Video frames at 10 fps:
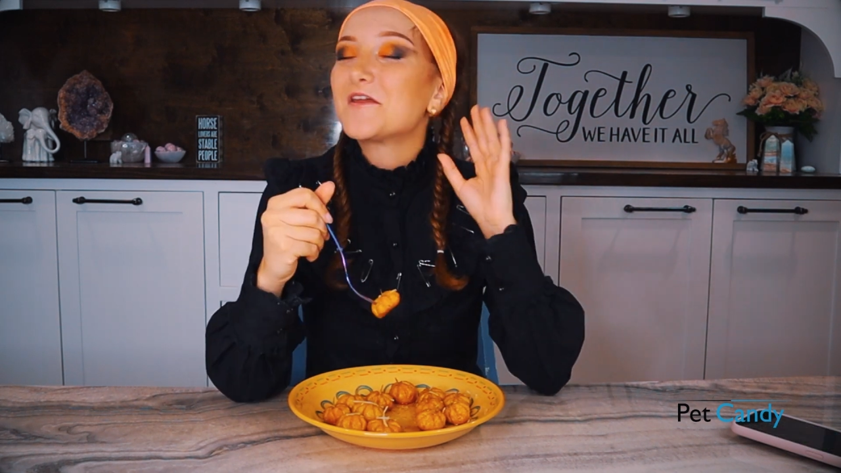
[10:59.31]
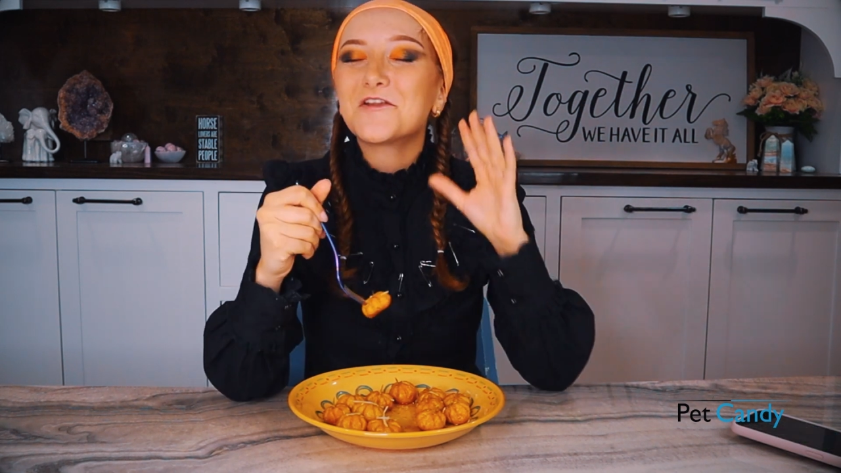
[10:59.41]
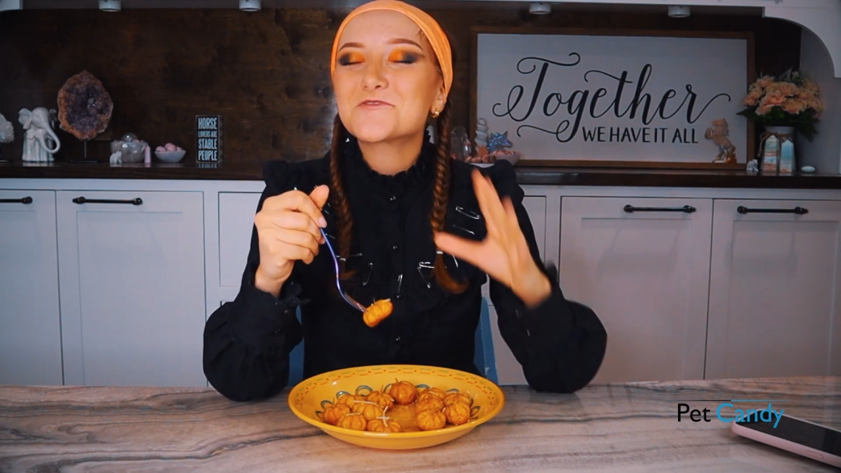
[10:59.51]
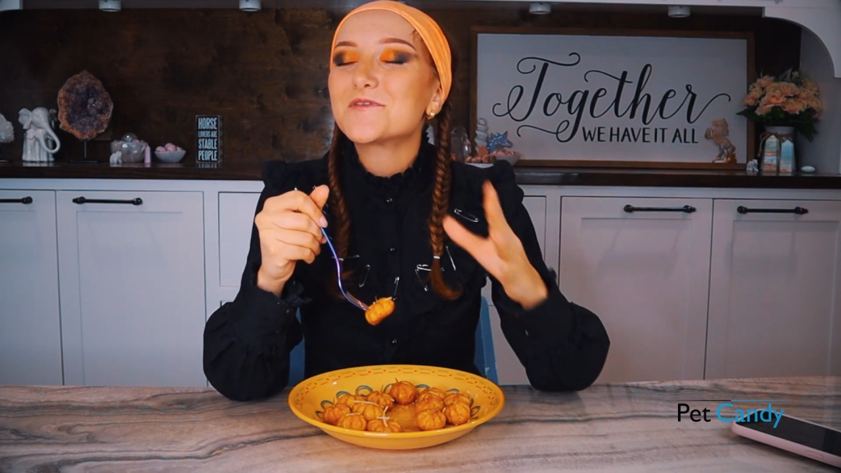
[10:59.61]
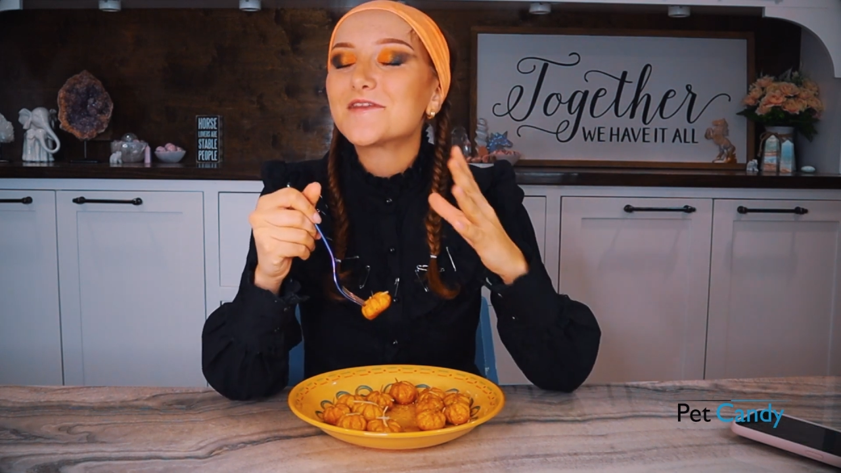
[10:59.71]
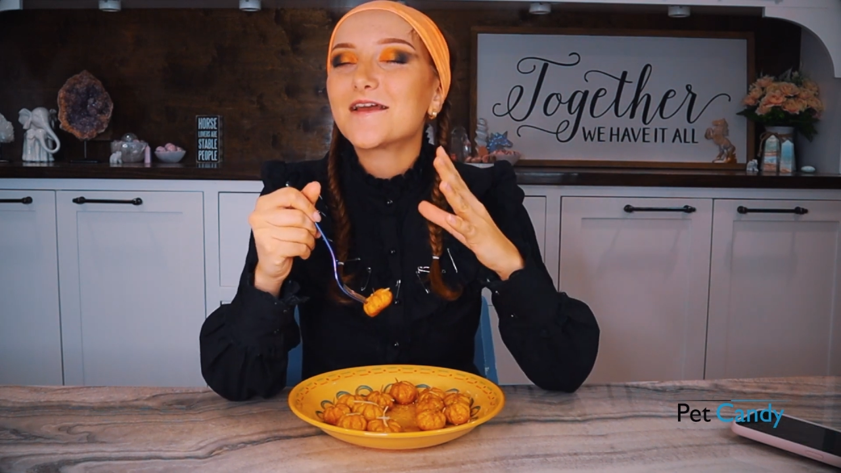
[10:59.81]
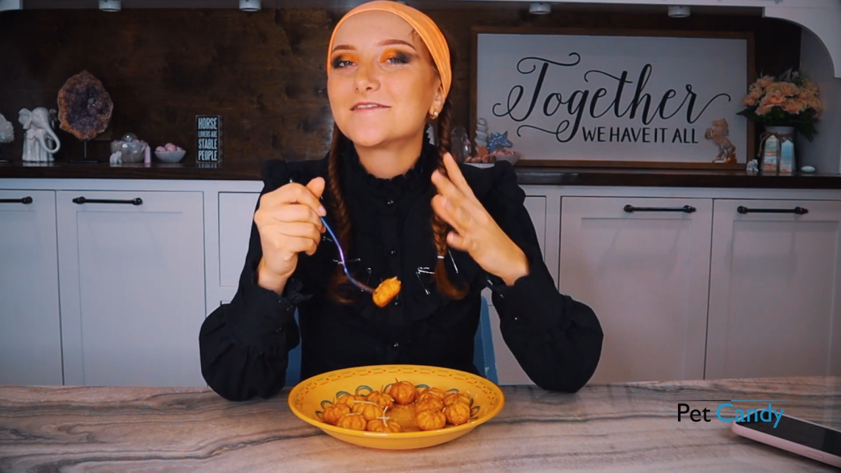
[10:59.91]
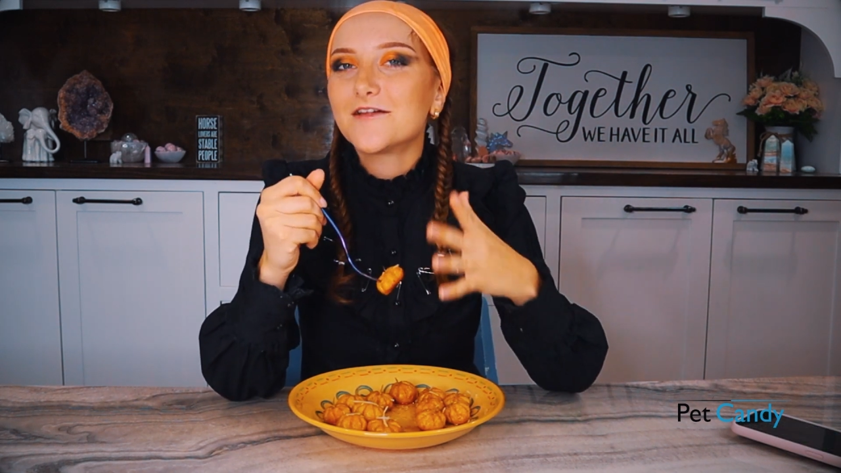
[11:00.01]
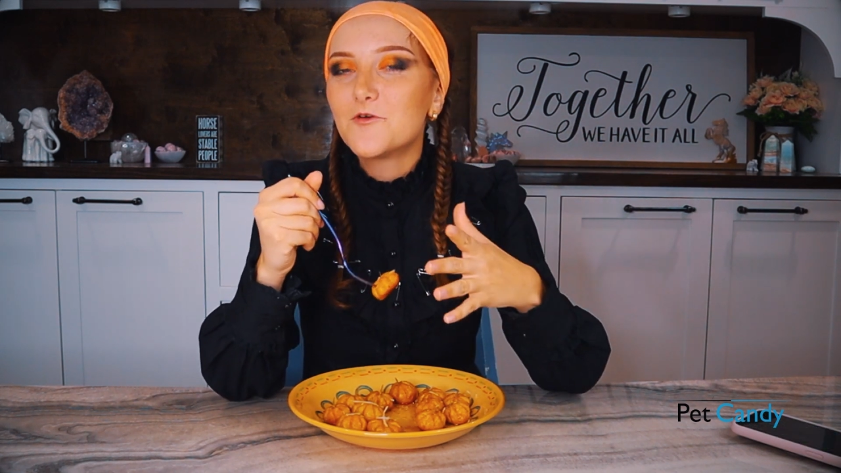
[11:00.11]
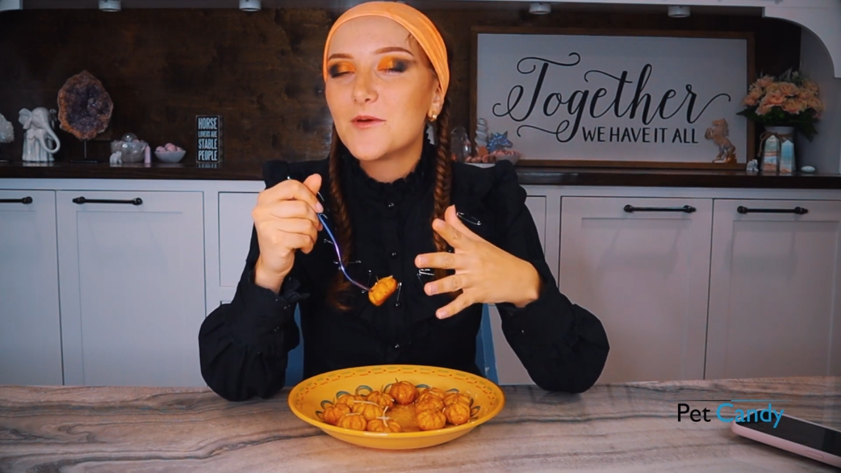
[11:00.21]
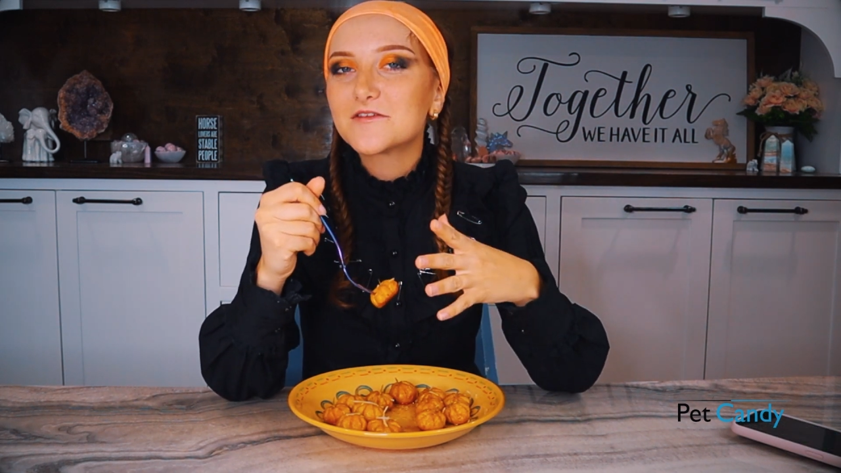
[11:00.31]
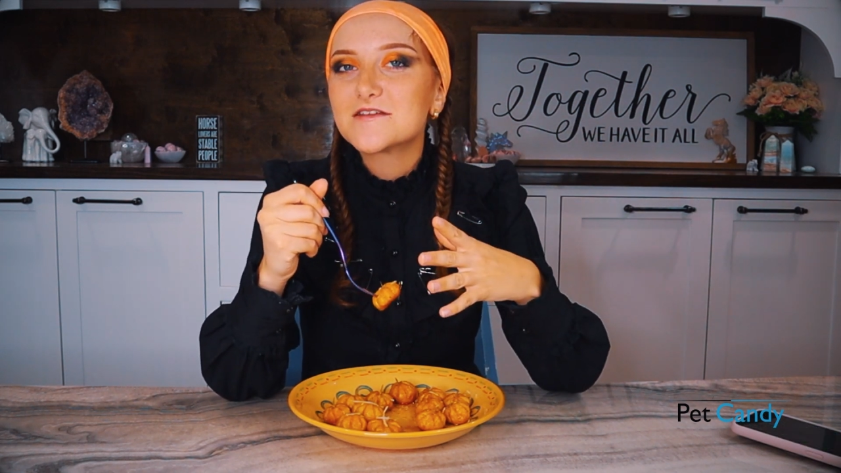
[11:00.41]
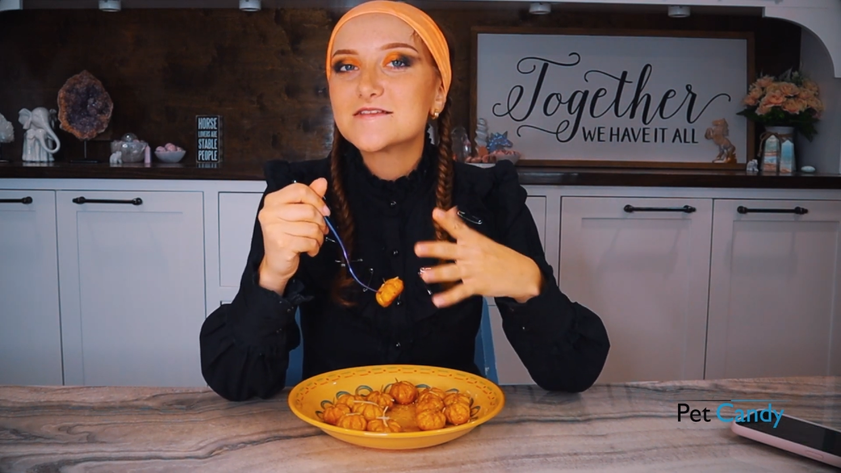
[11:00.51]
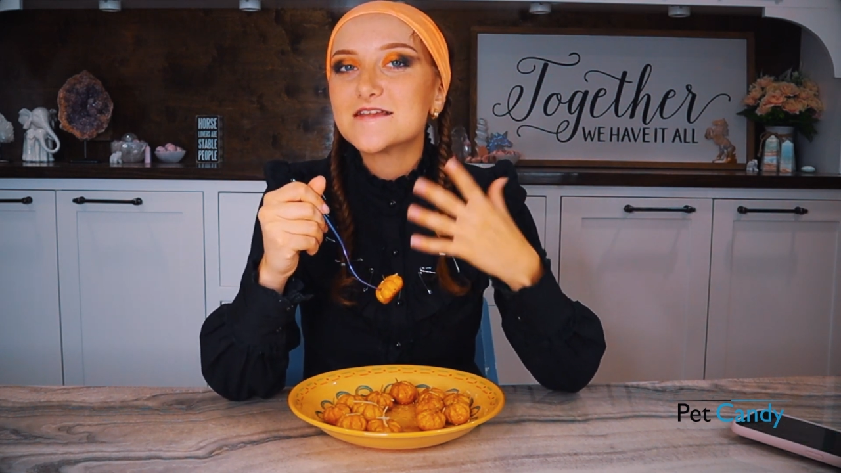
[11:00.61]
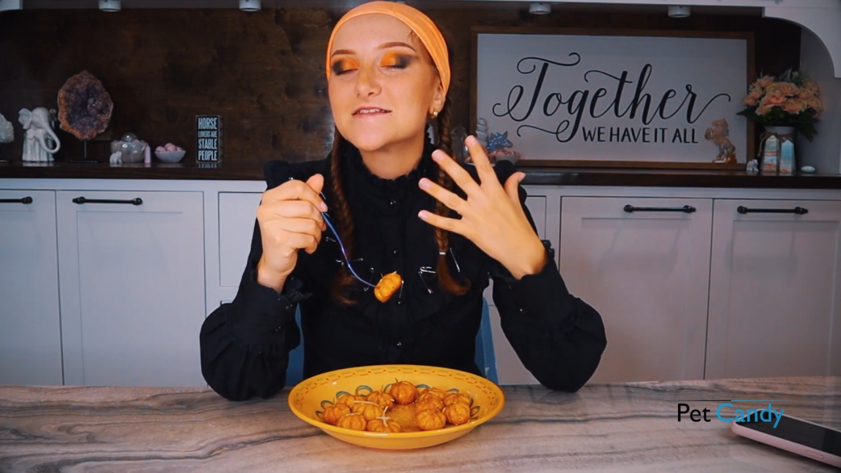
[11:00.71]
And here's one thing I love about
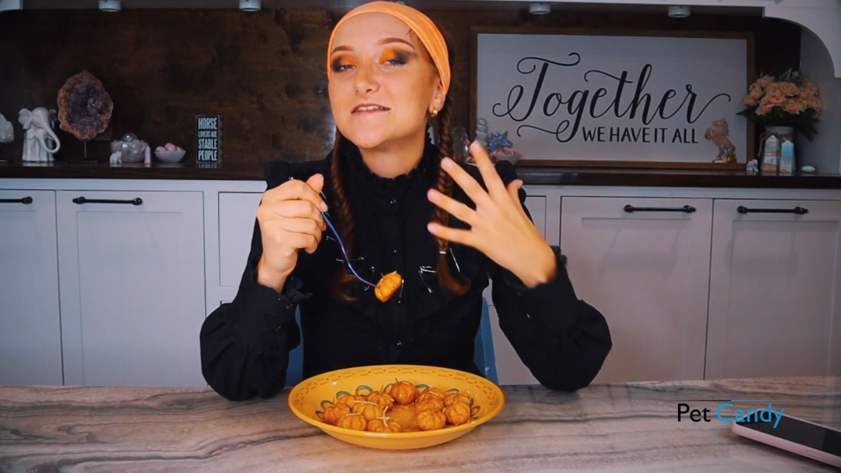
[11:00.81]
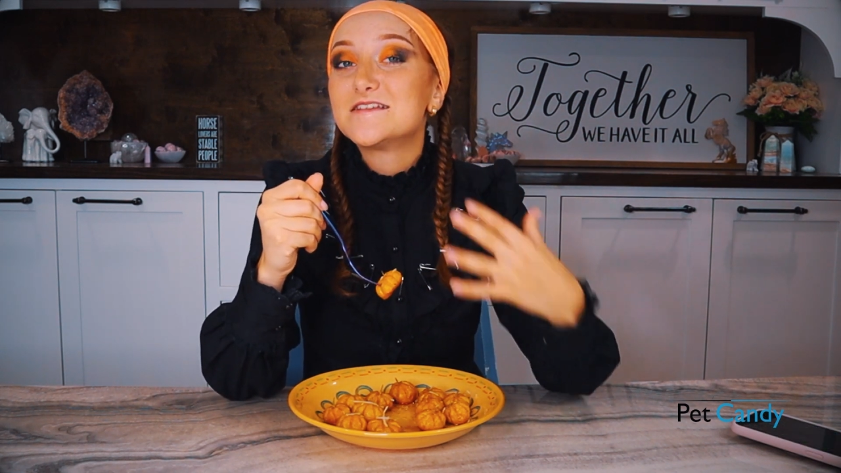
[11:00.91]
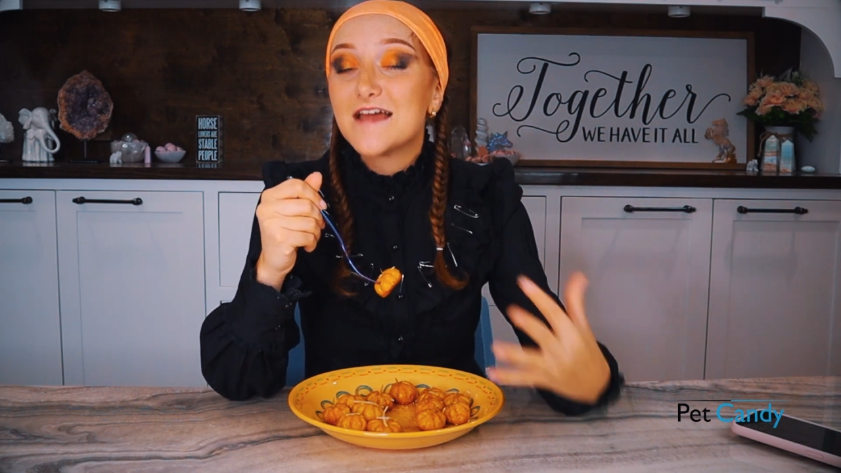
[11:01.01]
this is the